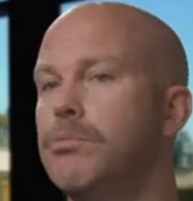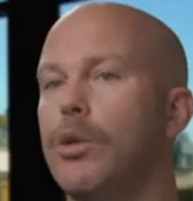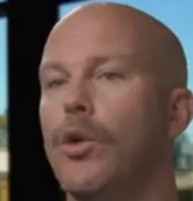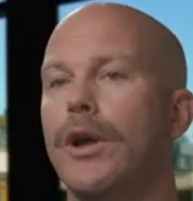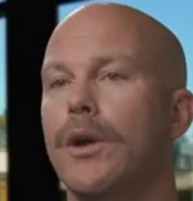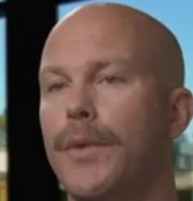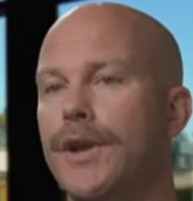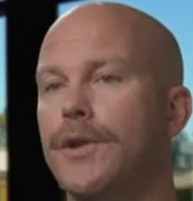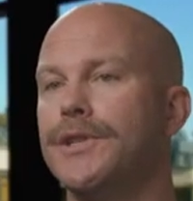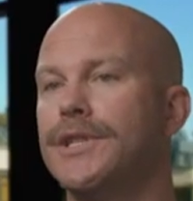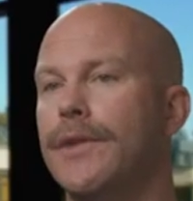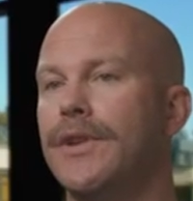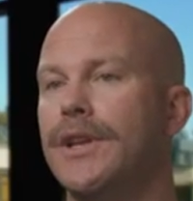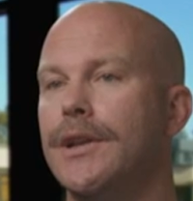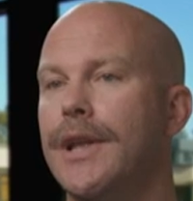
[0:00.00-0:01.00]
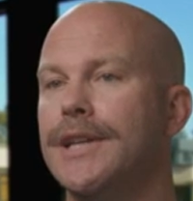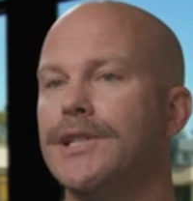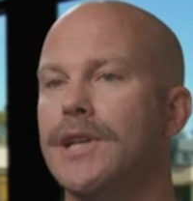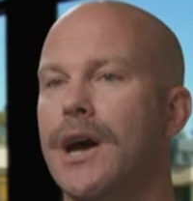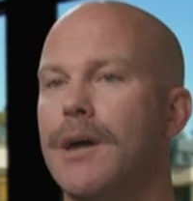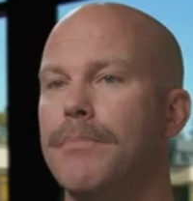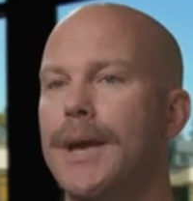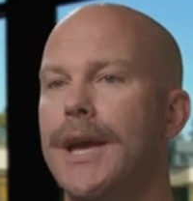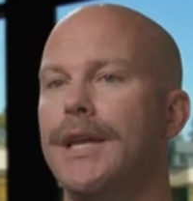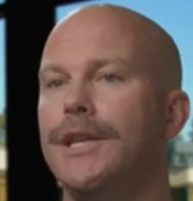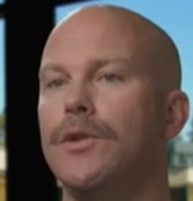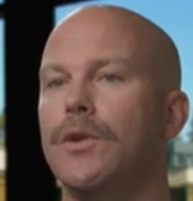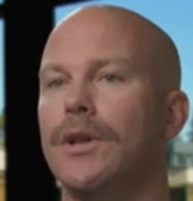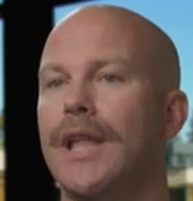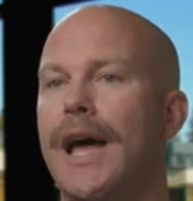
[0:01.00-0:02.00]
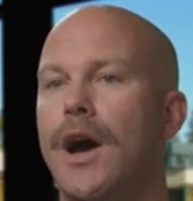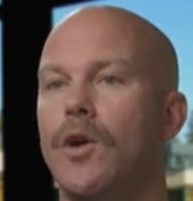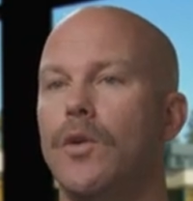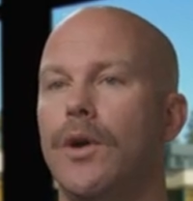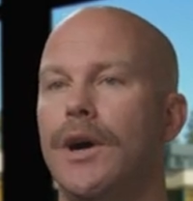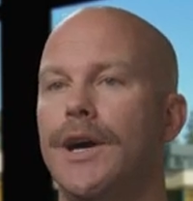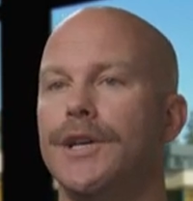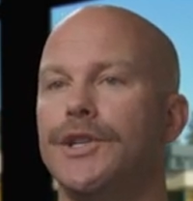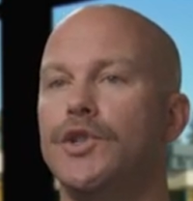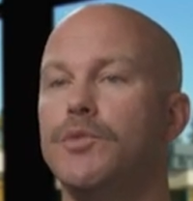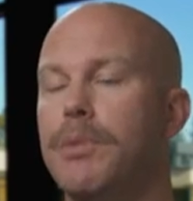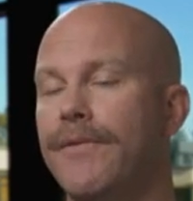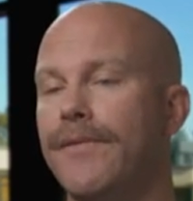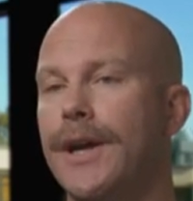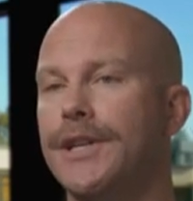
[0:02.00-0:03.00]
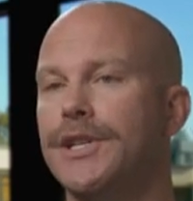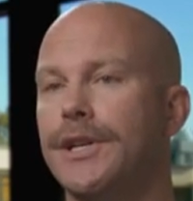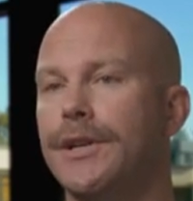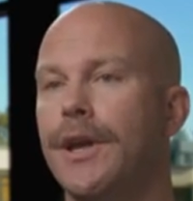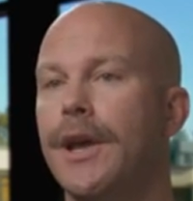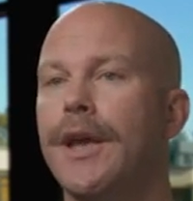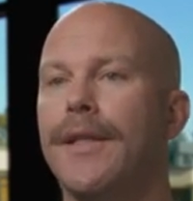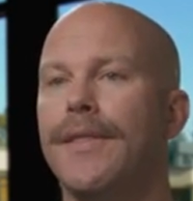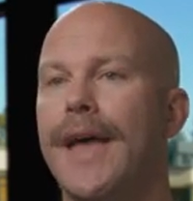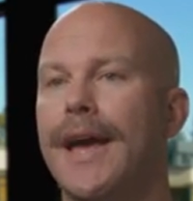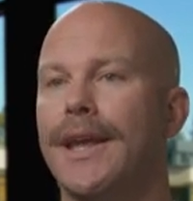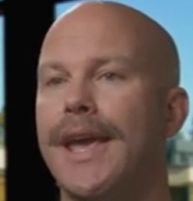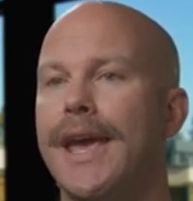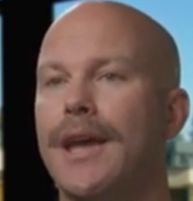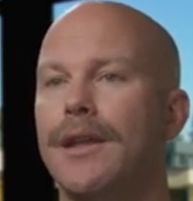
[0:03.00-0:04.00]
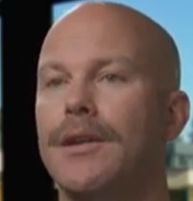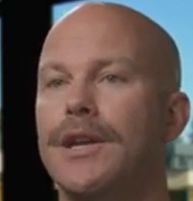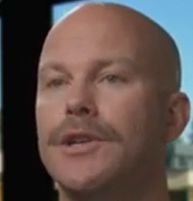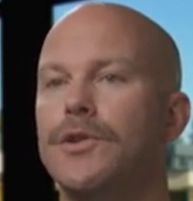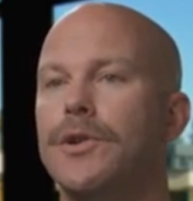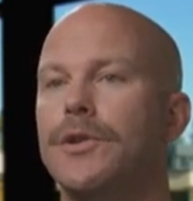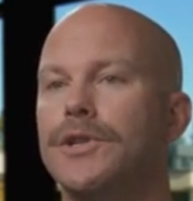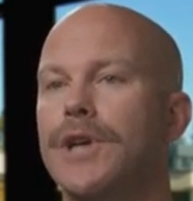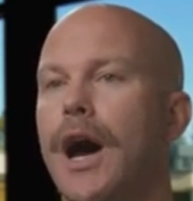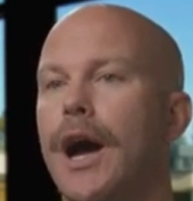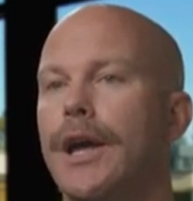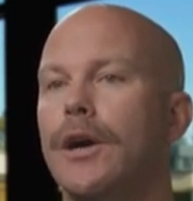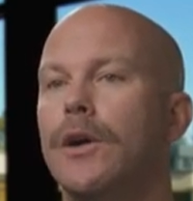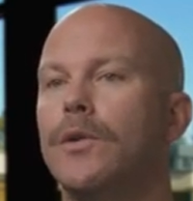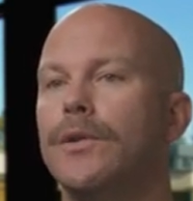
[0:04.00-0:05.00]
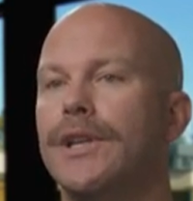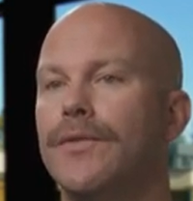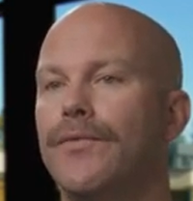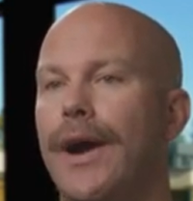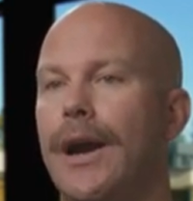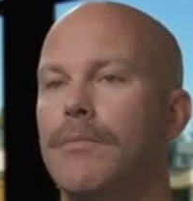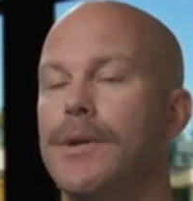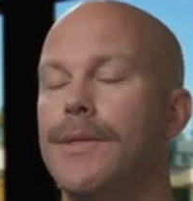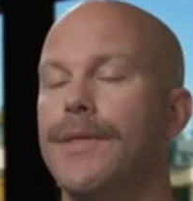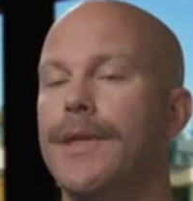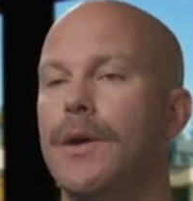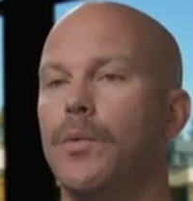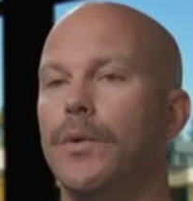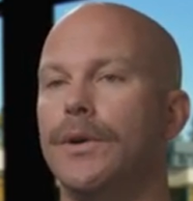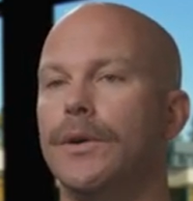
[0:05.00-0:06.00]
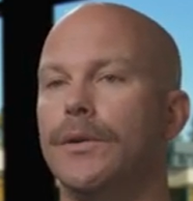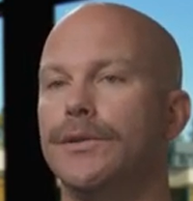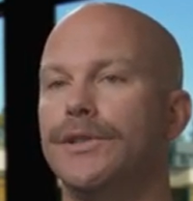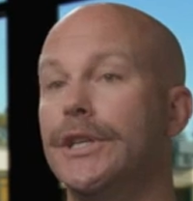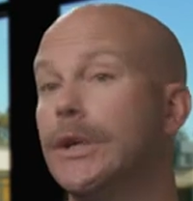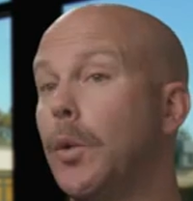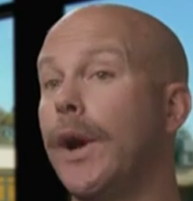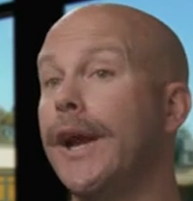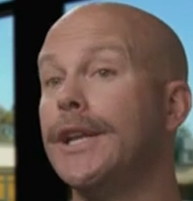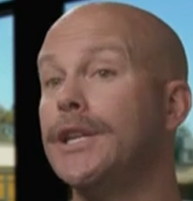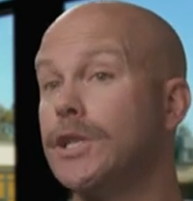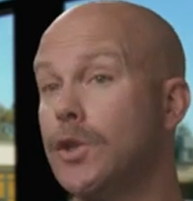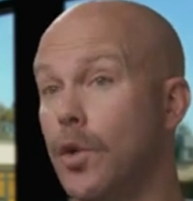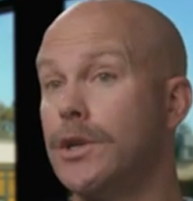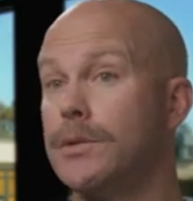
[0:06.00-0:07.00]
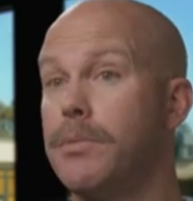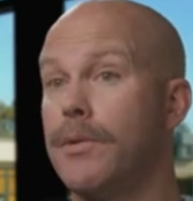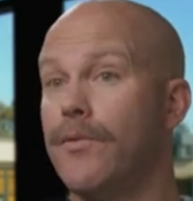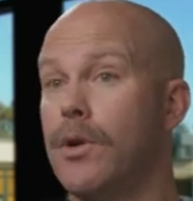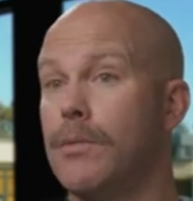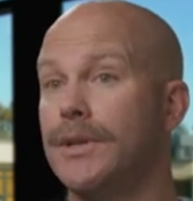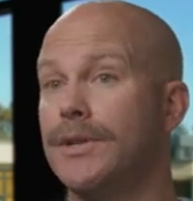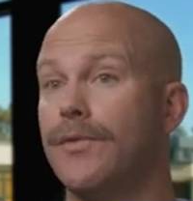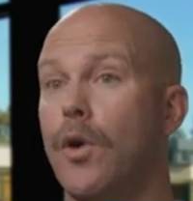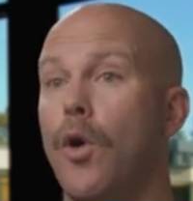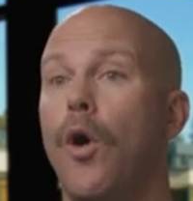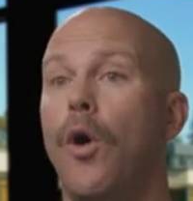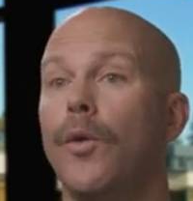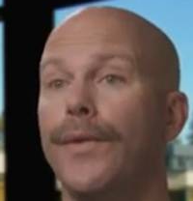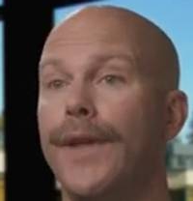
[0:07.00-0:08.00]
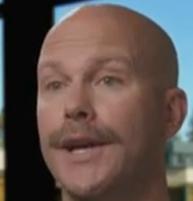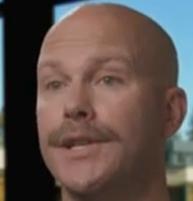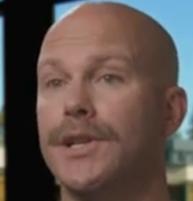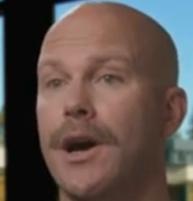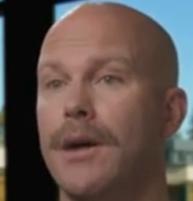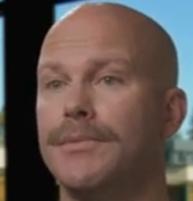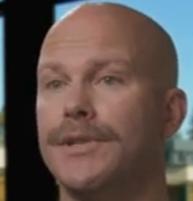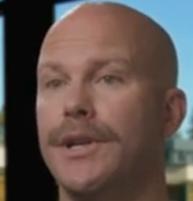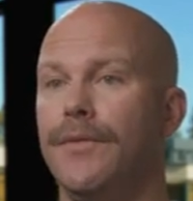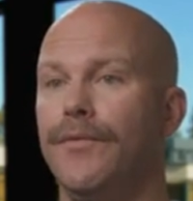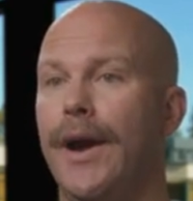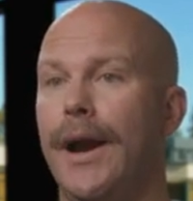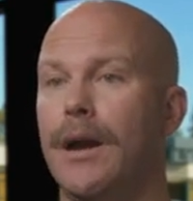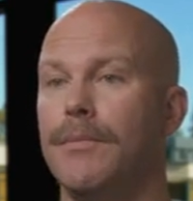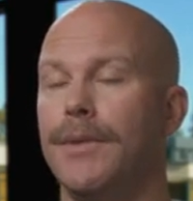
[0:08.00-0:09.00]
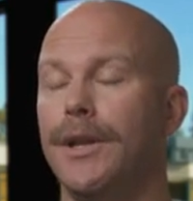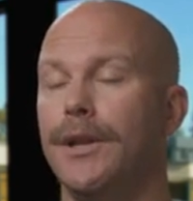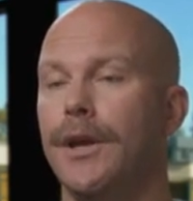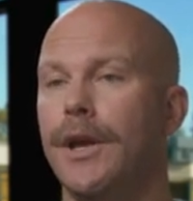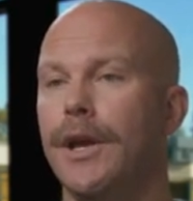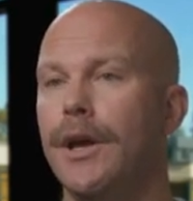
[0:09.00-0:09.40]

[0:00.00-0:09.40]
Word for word: deploy a Windows seven desktop and you allow uh, super fetching, that can introduce I O in the environment that will degrade storage performance for all desktops in the environment.